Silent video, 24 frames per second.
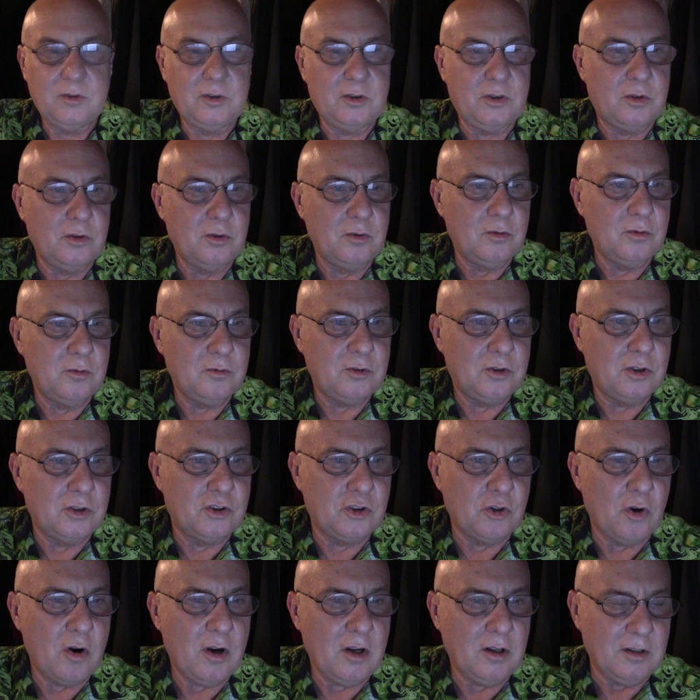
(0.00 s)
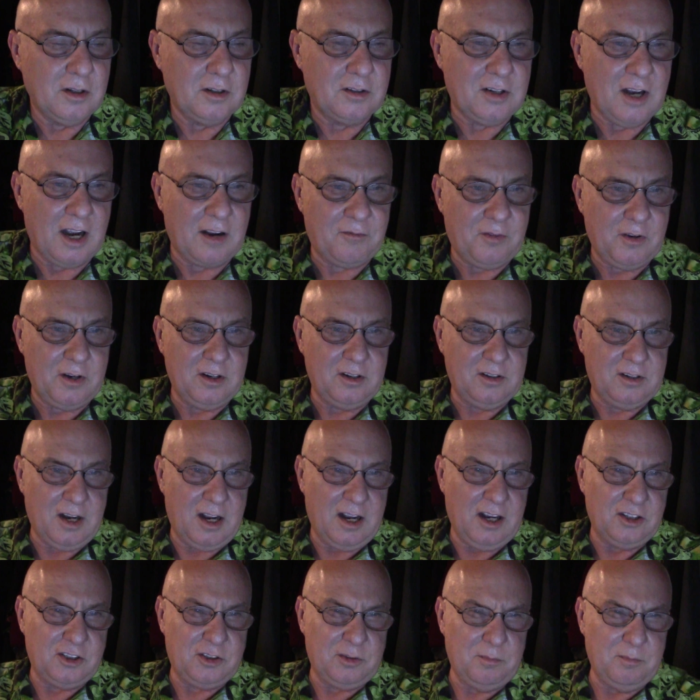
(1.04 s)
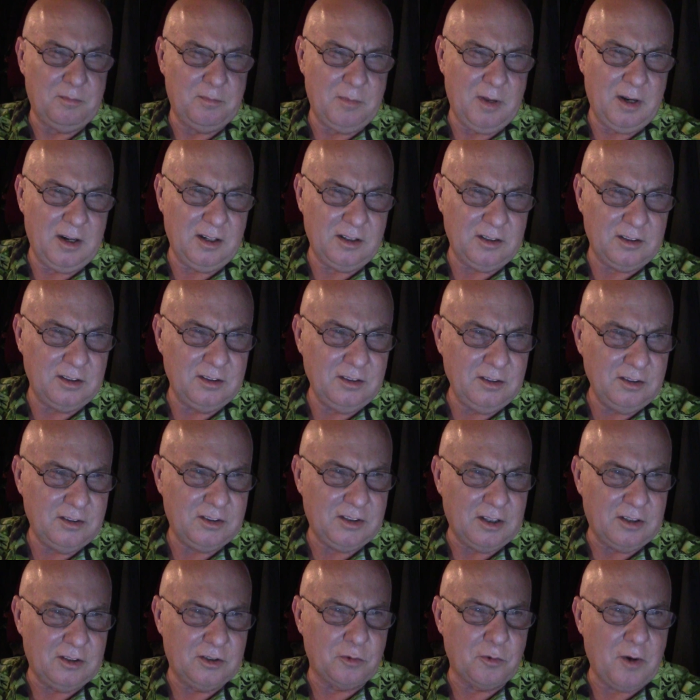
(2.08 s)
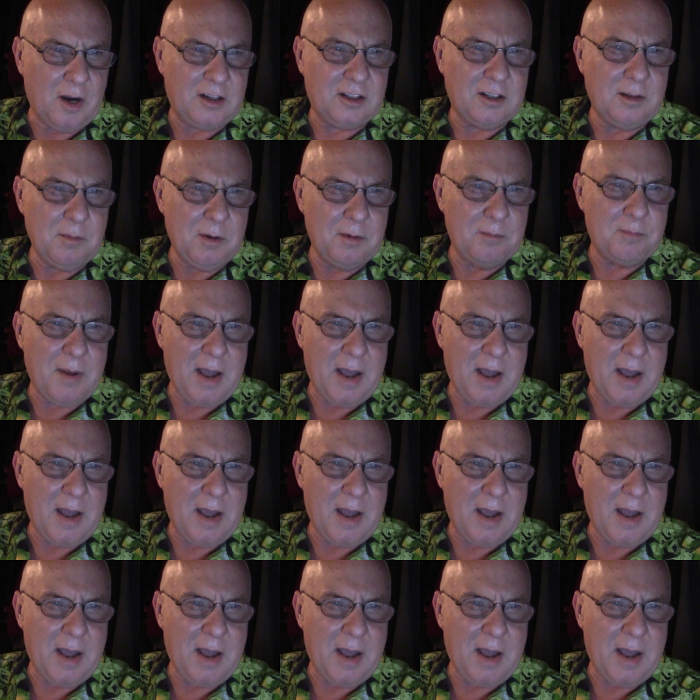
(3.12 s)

to join the Takfiri Daesh militants and direct them in